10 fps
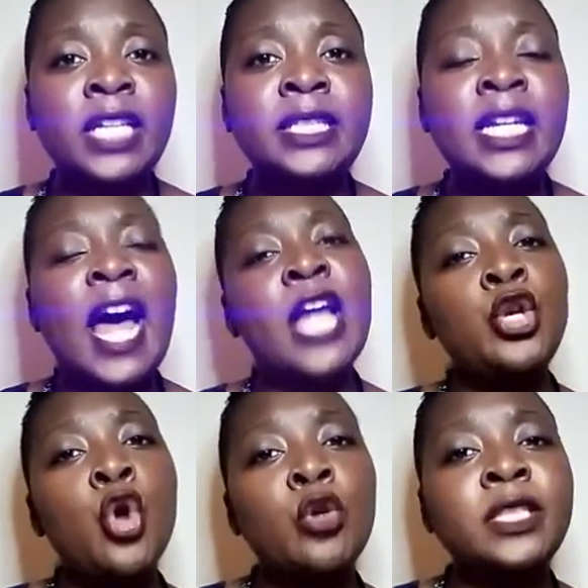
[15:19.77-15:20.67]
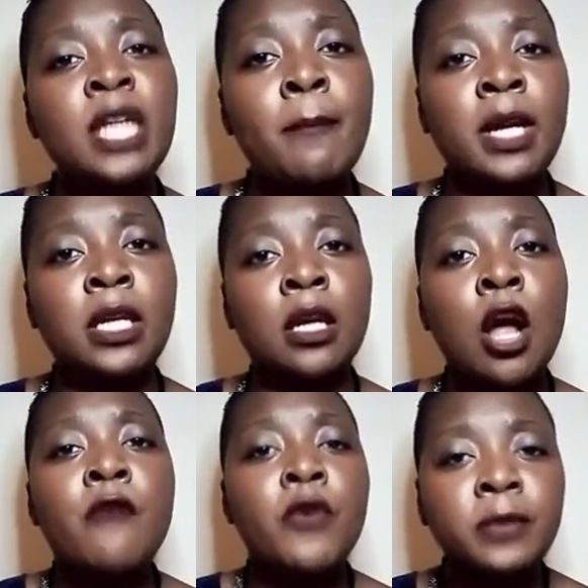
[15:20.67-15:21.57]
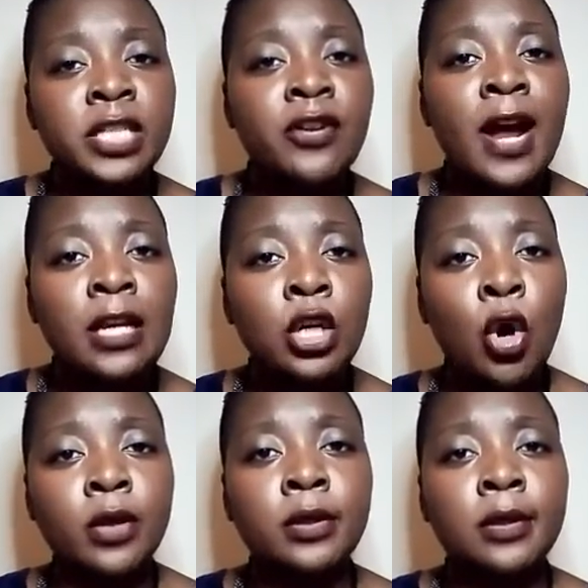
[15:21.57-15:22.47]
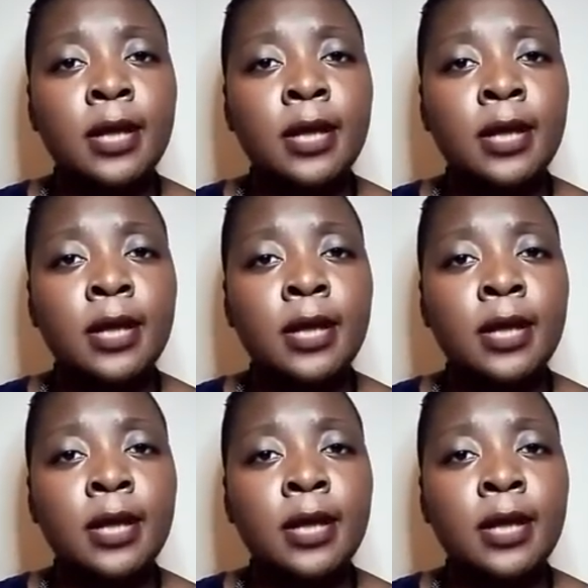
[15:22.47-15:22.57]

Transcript: I said, I know somebody from Sierra Leone